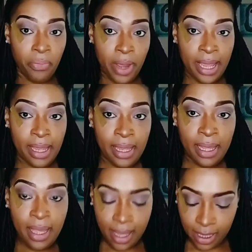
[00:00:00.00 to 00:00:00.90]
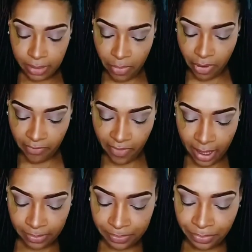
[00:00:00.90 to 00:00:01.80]
wing is
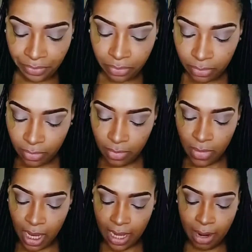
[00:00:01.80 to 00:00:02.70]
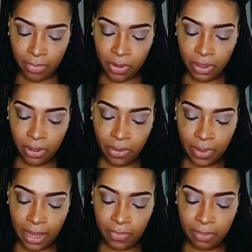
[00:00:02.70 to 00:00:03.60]
perfect. And I'm going to go
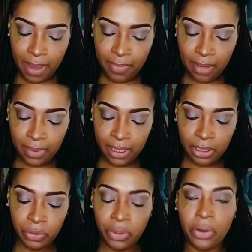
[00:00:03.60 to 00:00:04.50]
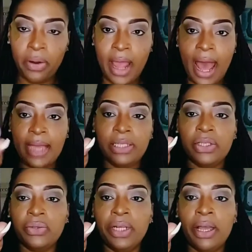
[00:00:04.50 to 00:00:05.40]
in with my Maybelline New York Eye
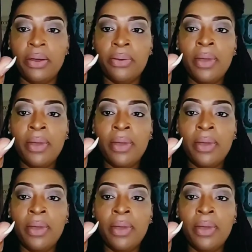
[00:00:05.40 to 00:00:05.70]
Studio.